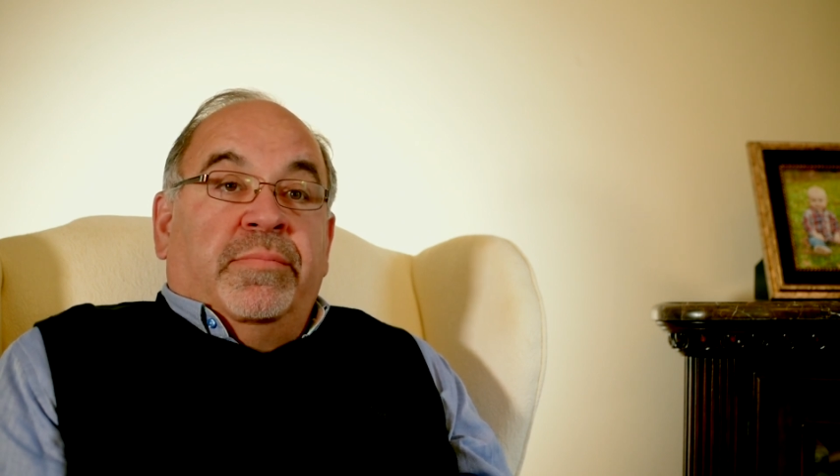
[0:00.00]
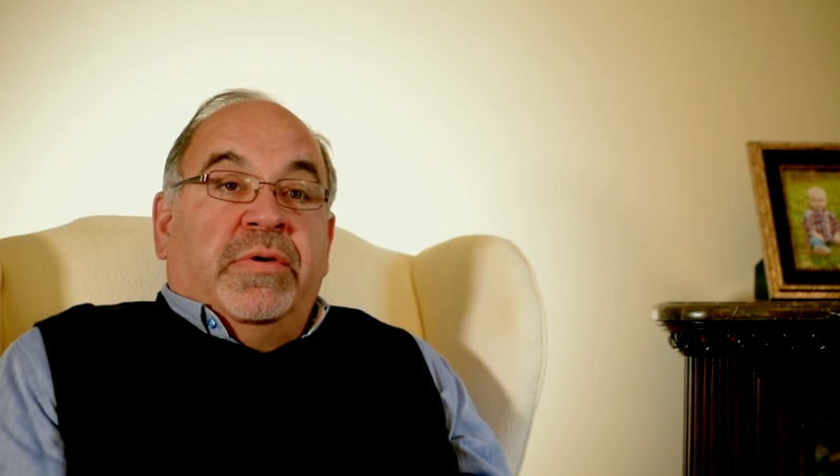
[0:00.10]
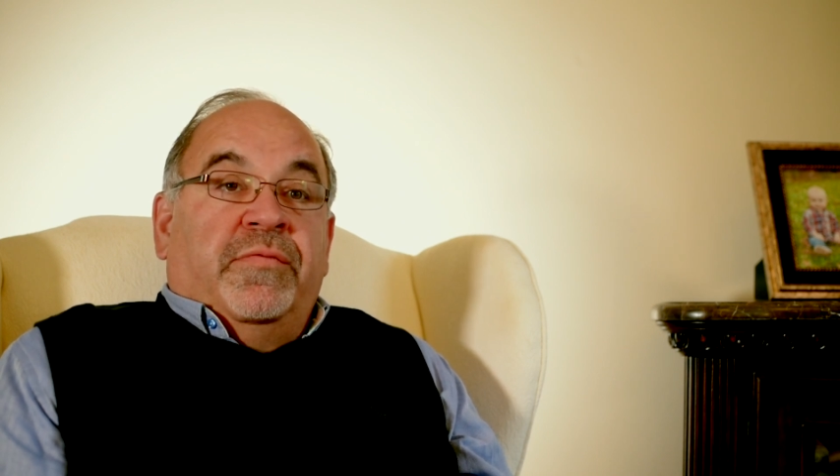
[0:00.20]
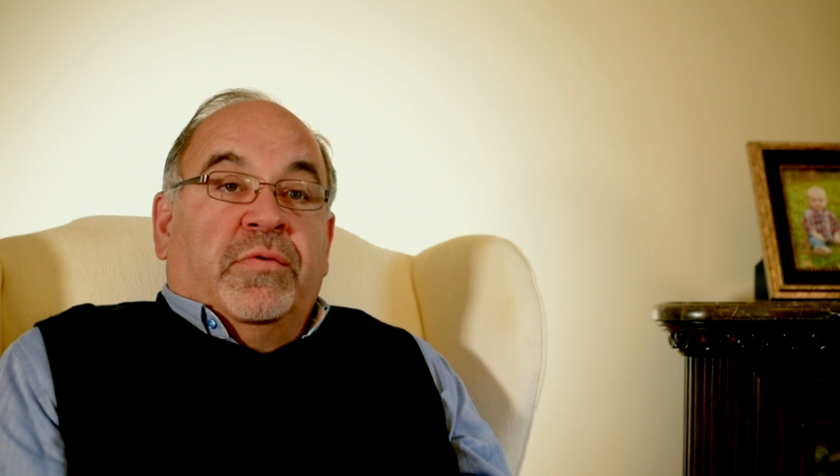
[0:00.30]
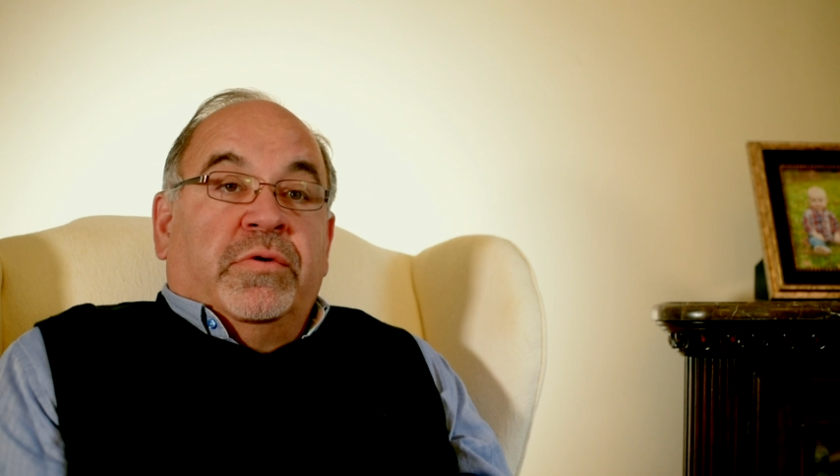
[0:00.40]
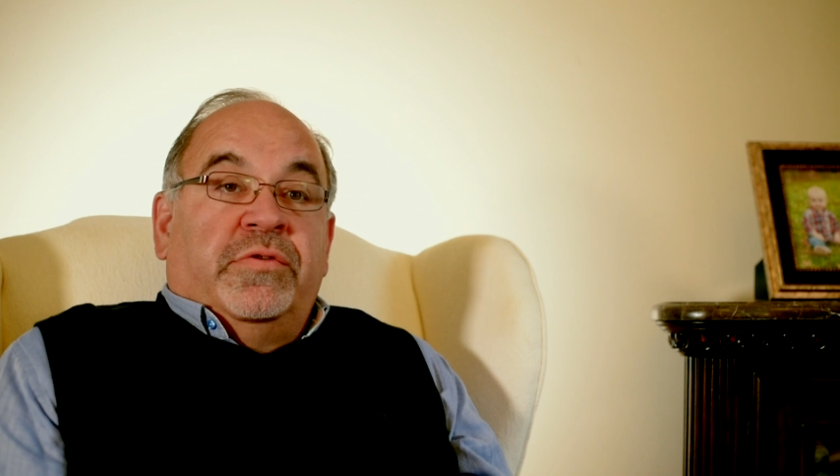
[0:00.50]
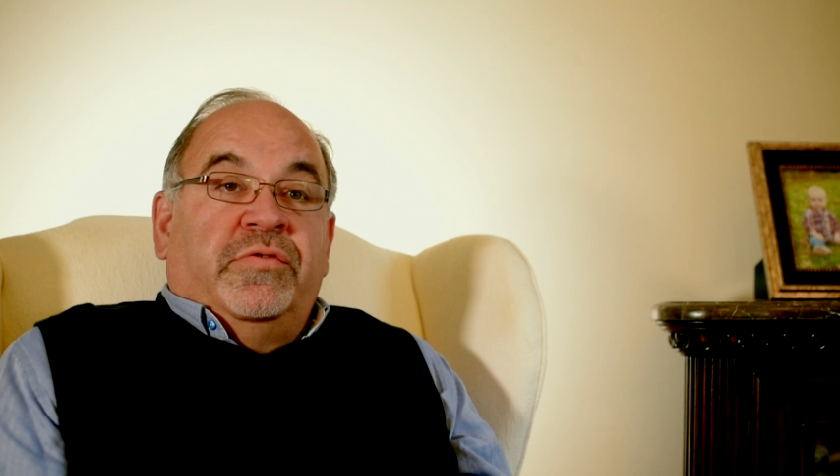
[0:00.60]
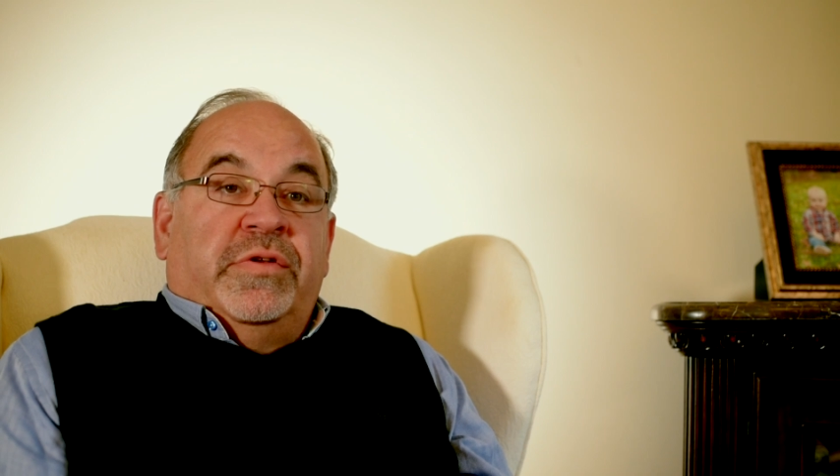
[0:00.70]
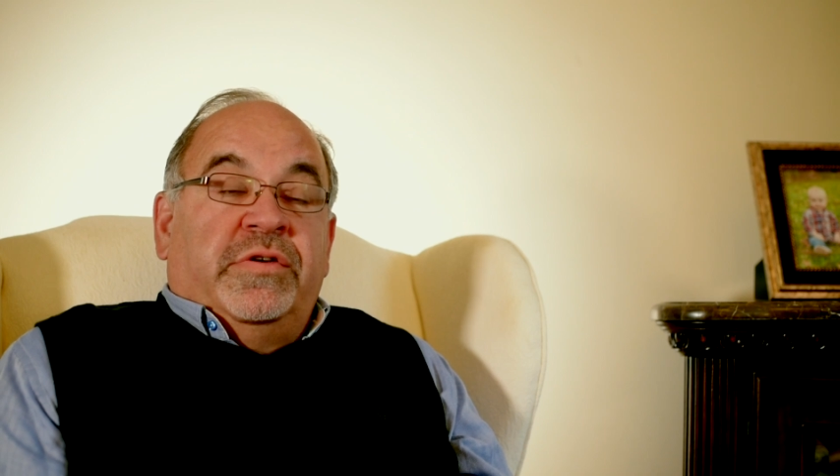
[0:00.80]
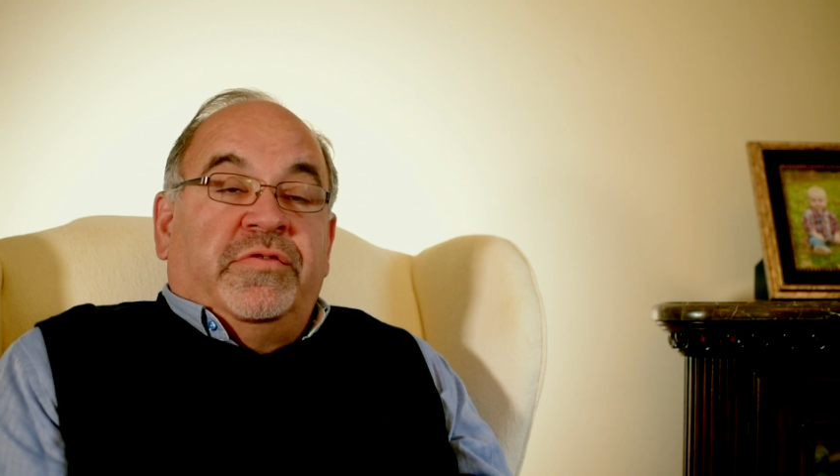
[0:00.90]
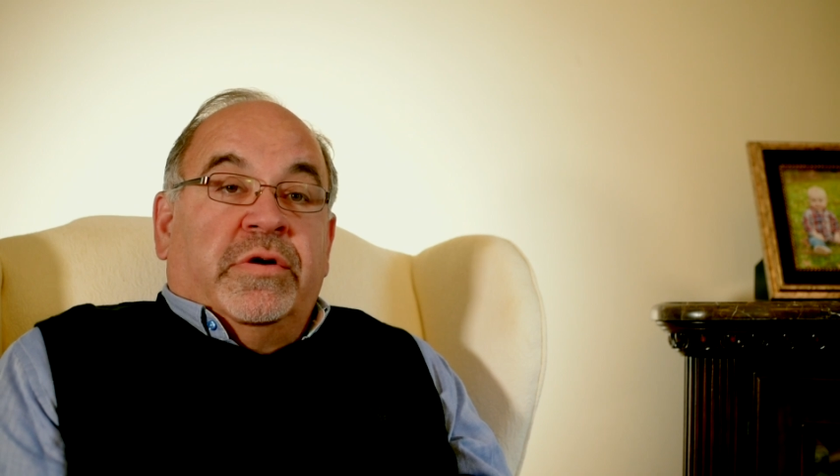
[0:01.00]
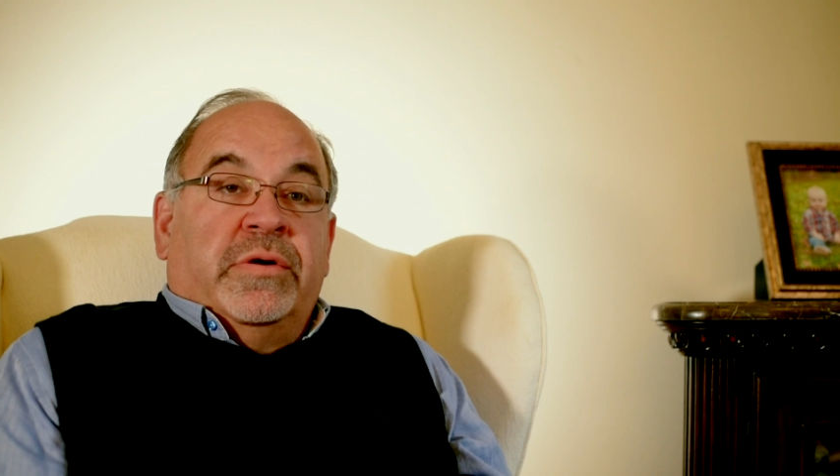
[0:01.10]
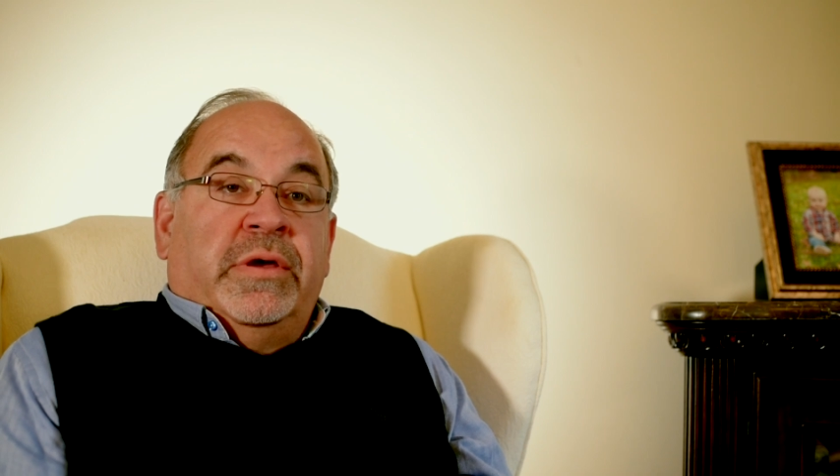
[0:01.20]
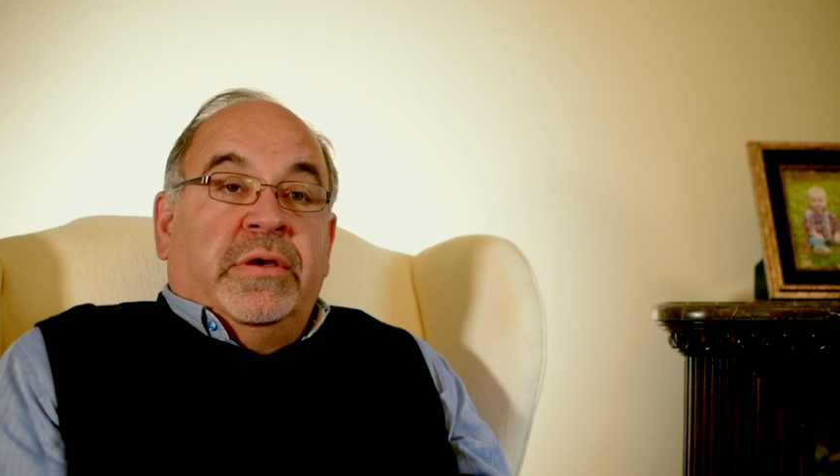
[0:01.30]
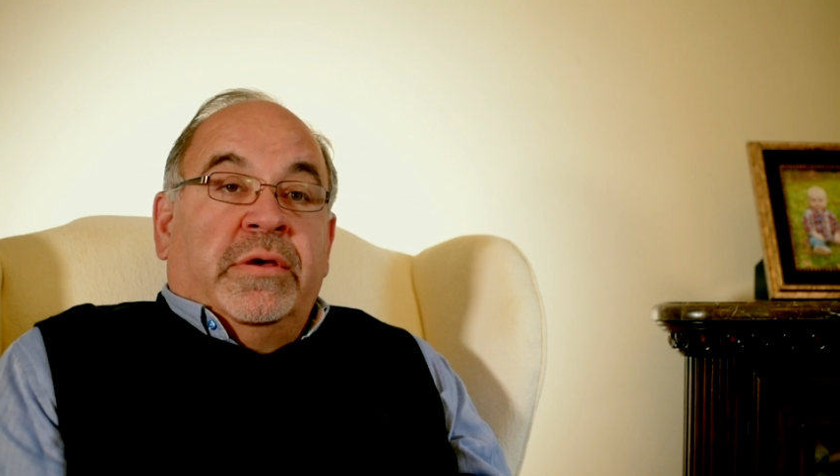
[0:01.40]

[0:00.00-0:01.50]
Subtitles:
before the judiciary,